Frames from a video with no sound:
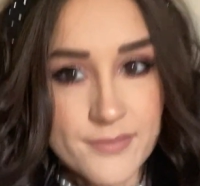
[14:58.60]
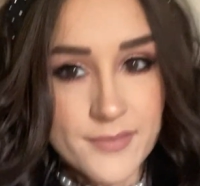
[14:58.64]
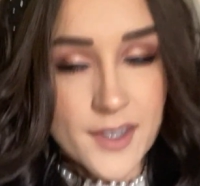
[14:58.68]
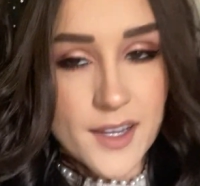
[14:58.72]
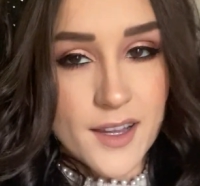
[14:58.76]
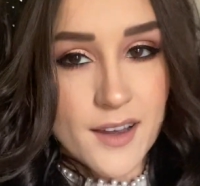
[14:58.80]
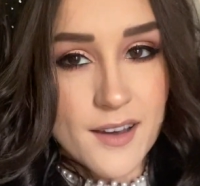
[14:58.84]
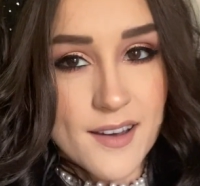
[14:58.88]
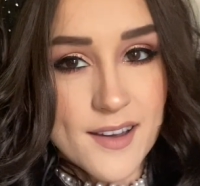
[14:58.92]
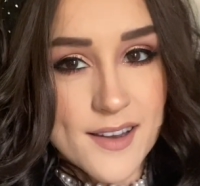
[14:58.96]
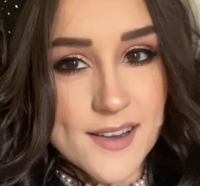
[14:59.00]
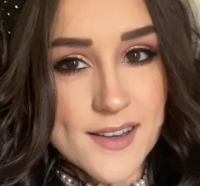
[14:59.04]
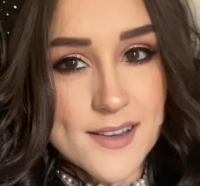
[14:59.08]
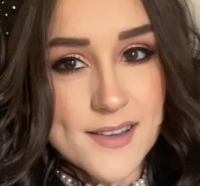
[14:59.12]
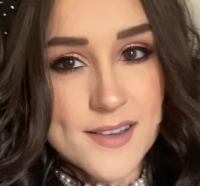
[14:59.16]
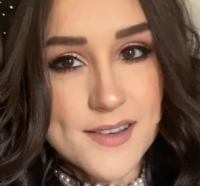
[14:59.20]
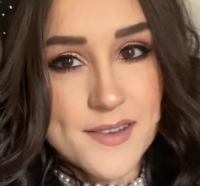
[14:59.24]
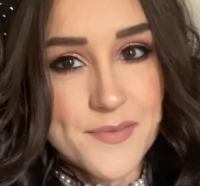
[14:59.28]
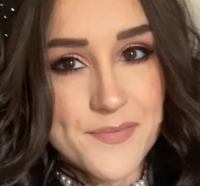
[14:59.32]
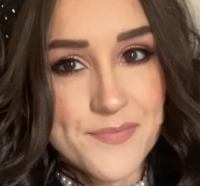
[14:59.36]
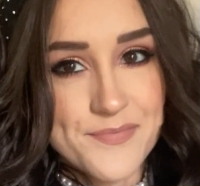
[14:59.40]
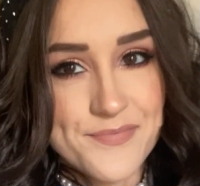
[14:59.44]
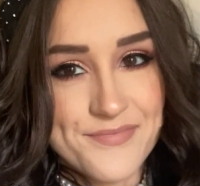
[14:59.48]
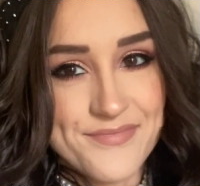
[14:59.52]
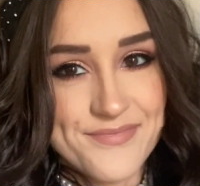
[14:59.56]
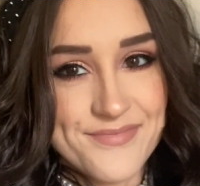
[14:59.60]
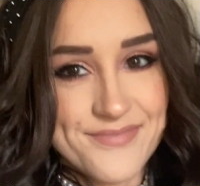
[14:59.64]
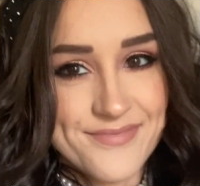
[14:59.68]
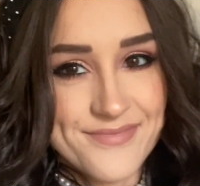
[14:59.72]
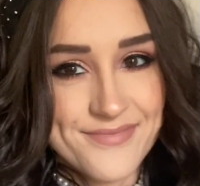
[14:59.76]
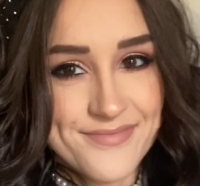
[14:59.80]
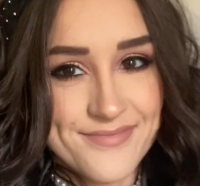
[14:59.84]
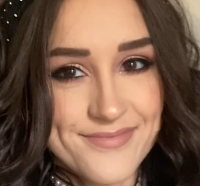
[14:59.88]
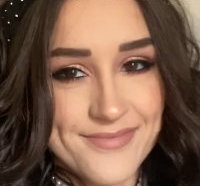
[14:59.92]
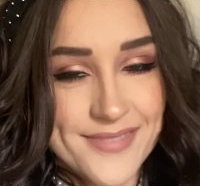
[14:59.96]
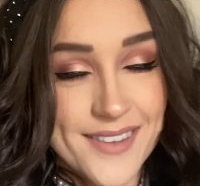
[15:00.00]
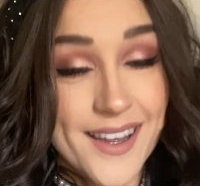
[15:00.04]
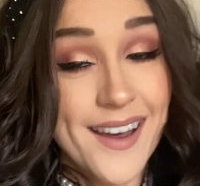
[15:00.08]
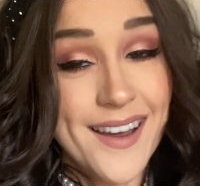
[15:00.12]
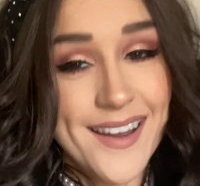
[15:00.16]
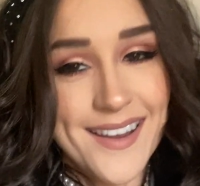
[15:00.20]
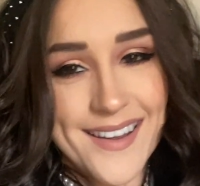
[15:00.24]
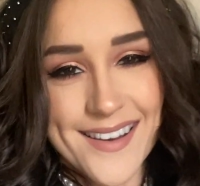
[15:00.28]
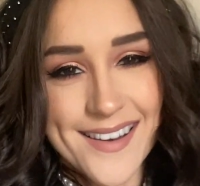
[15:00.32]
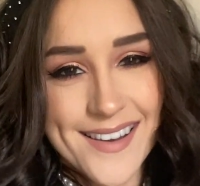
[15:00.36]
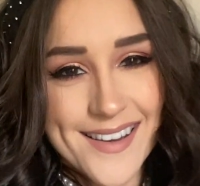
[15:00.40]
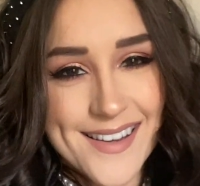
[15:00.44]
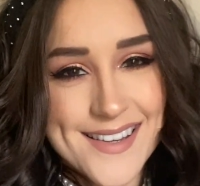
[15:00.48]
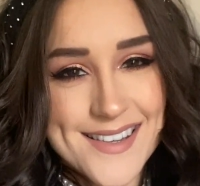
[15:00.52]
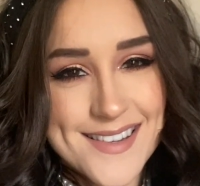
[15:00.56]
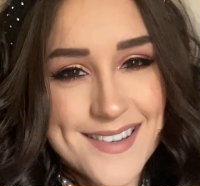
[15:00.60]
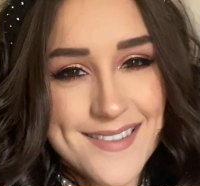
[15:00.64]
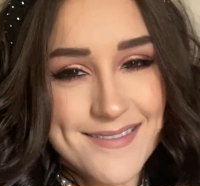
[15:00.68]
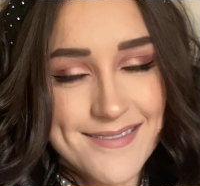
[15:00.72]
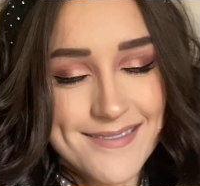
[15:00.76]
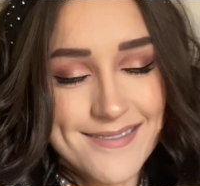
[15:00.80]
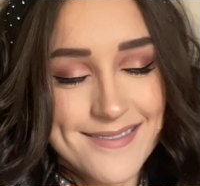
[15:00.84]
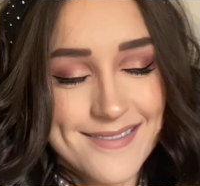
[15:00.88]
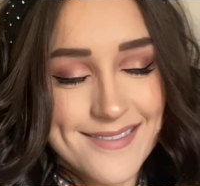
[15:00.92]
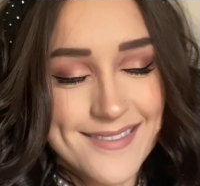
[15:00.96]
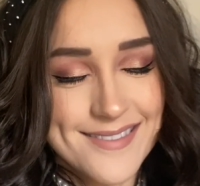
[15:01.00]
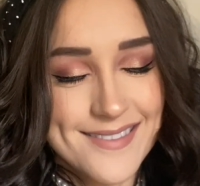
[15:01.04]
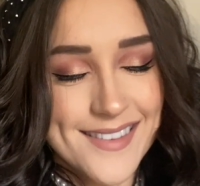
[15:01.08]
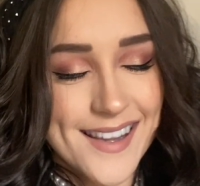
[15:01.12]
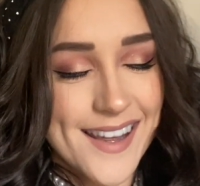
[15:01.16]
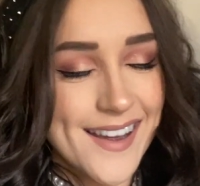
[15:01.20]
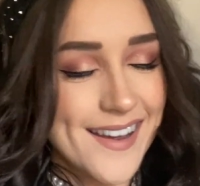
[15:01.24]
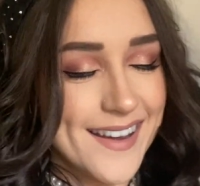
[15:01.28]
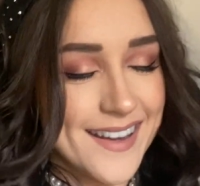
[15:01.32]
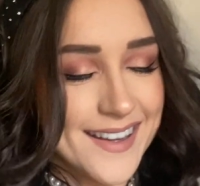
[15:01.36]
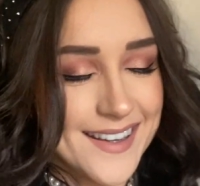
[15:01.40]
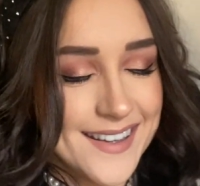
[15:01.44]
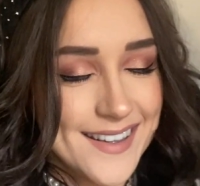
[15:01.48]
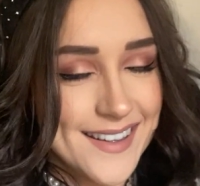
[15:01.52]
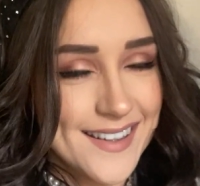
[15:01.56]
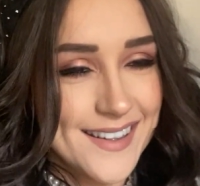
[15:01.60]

guys. Hi, guys. Hi.